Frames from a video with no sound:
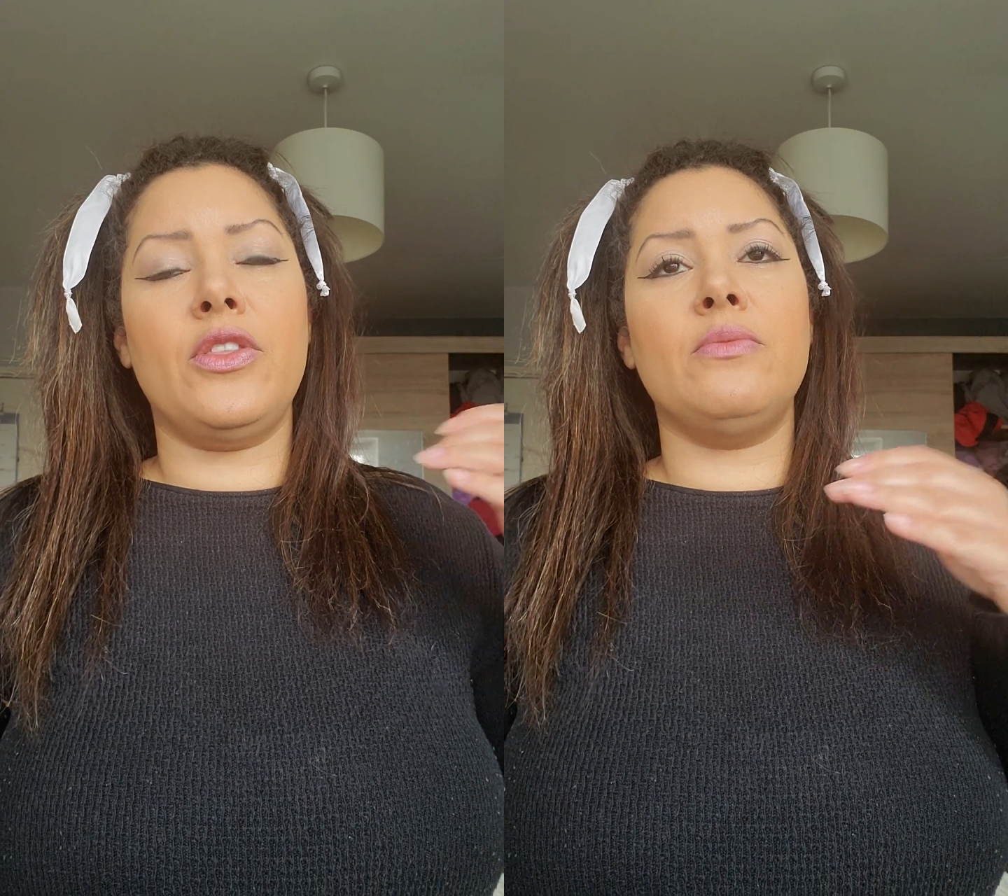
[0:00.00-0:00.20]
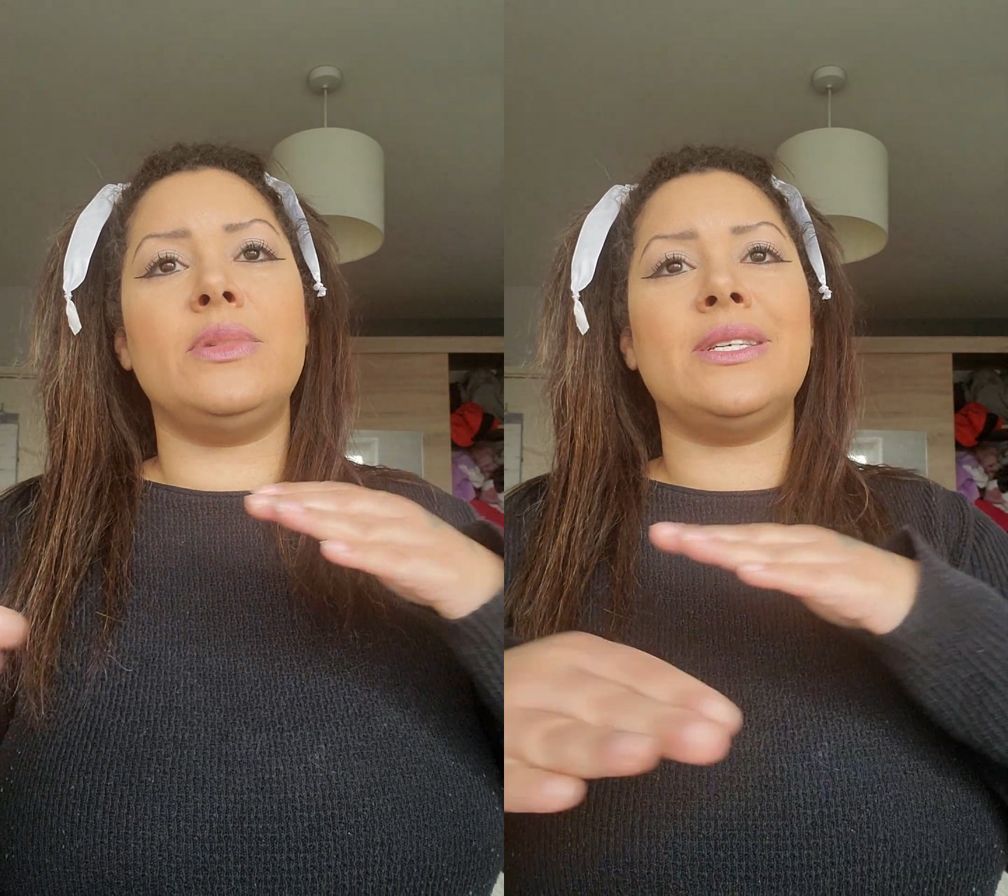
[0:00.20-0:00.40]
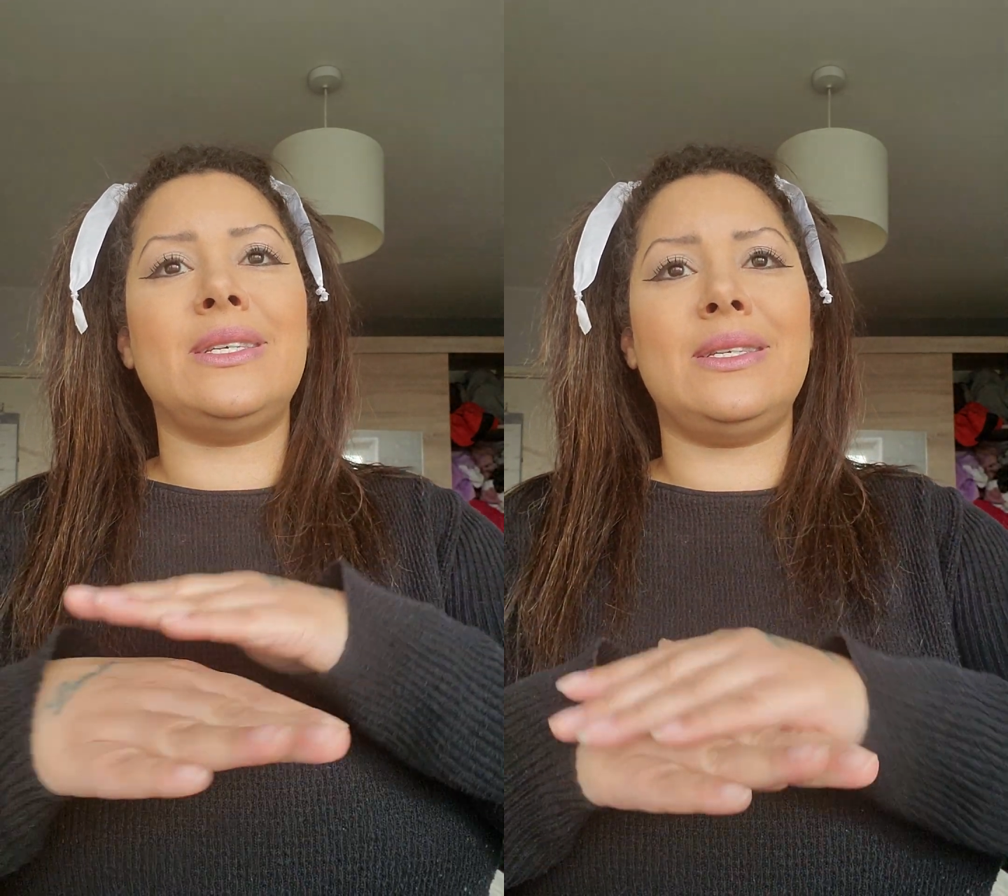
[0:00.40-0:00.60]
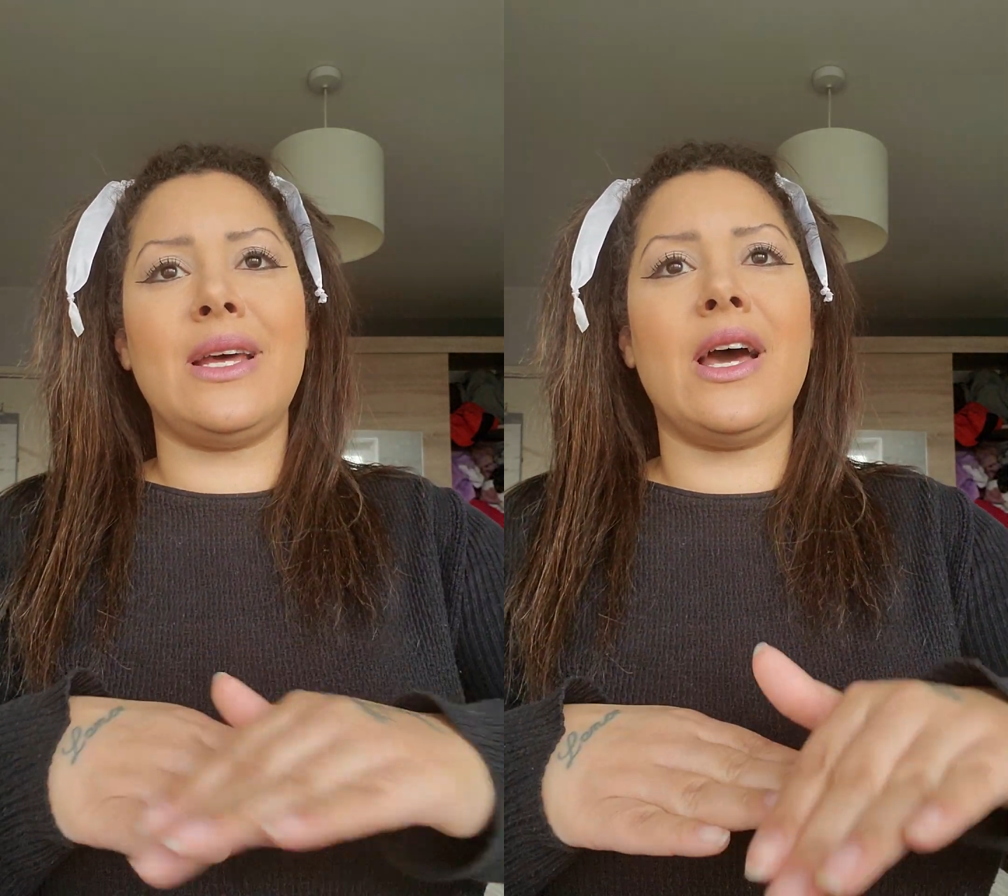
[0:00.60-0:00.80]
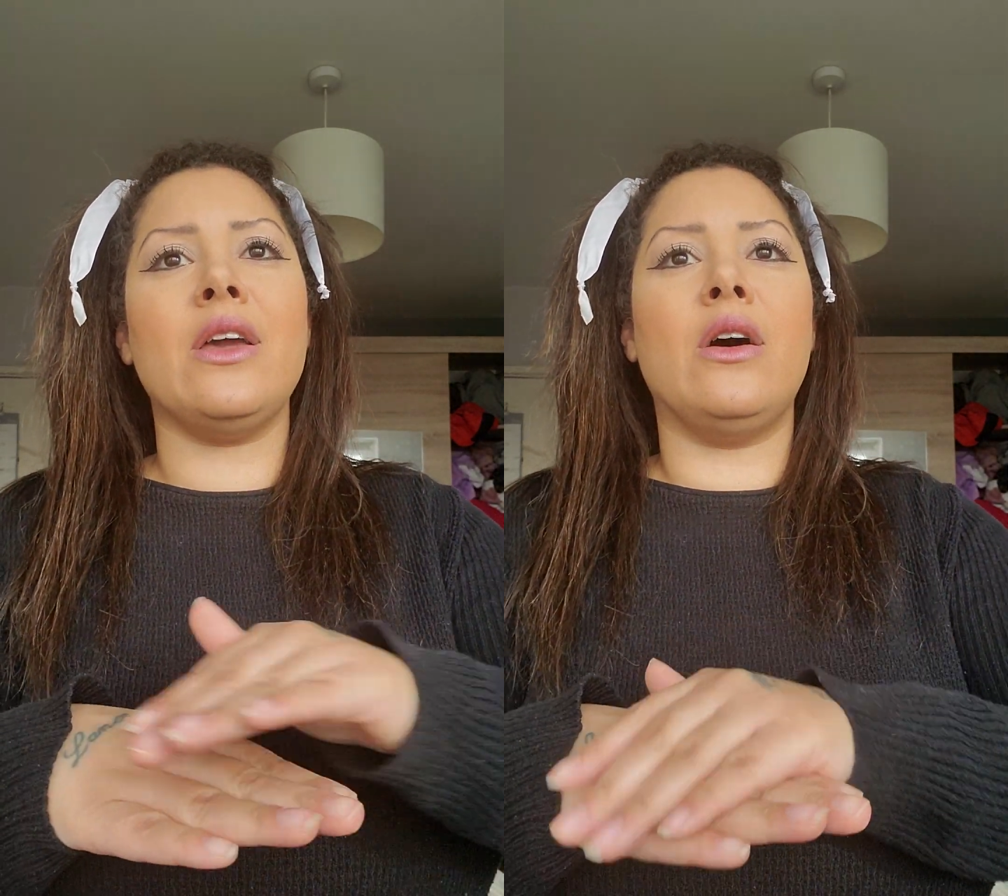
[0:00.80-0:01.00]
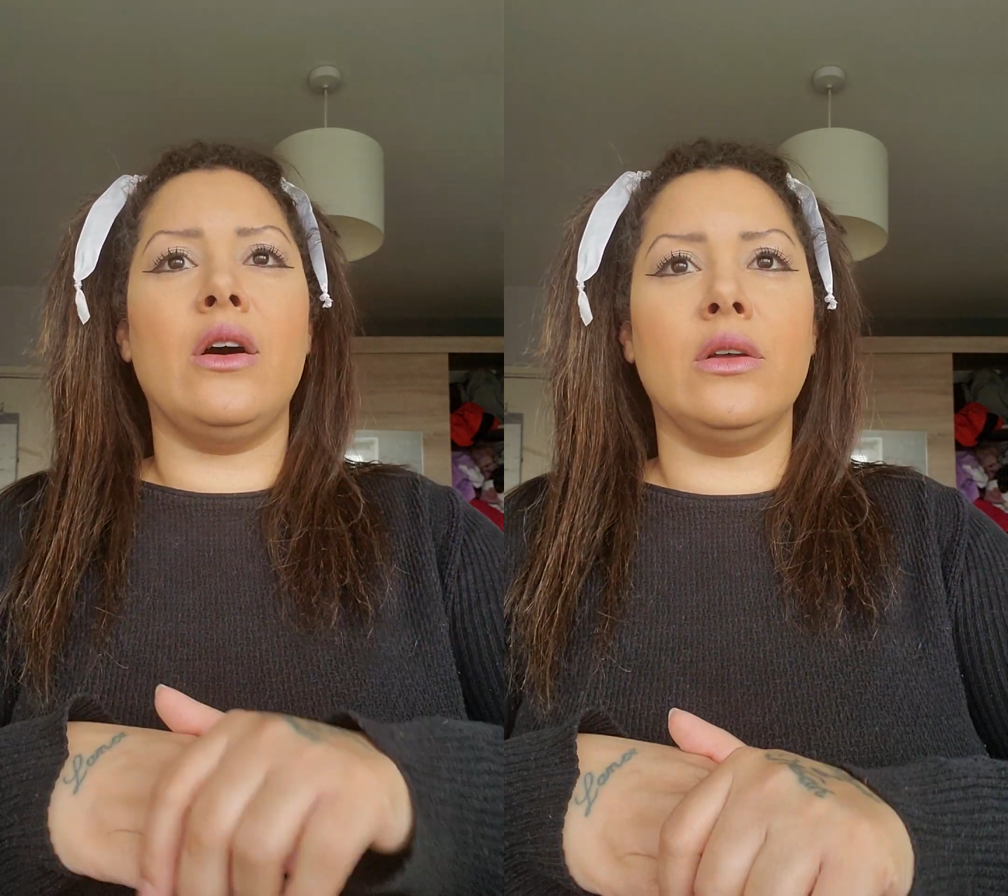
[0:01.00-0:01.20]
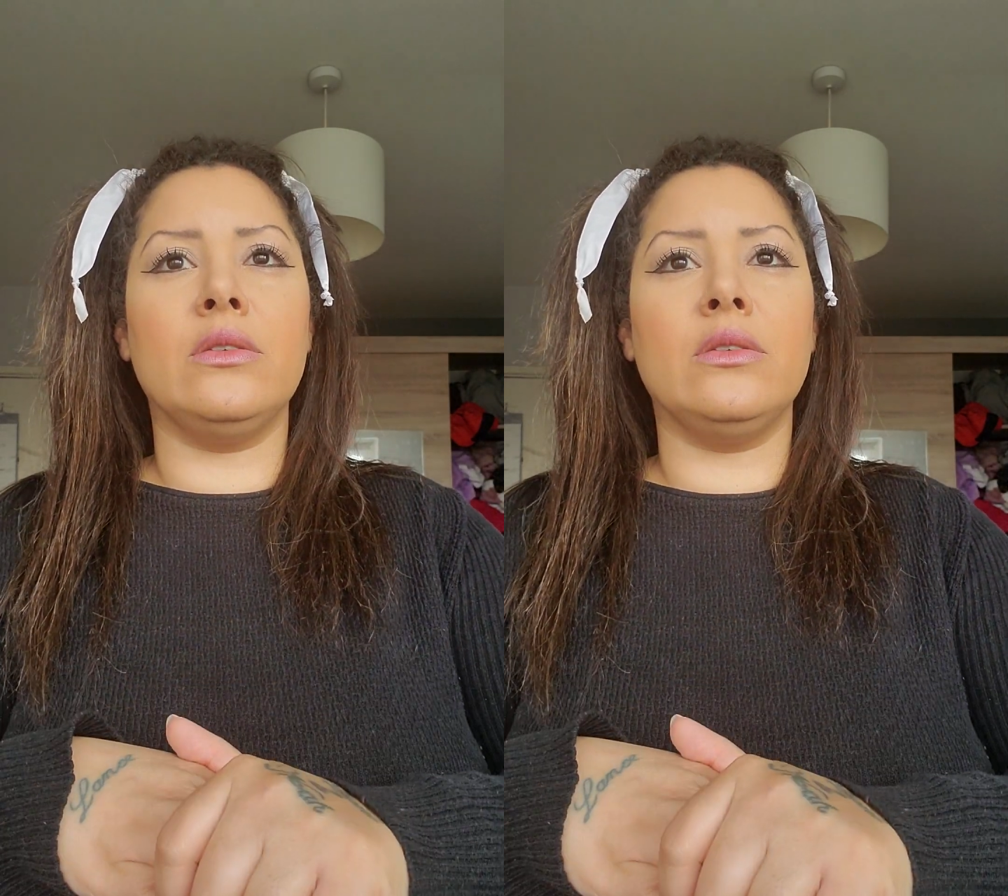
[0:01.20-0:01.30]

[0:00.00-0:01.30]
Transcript: them to stay on,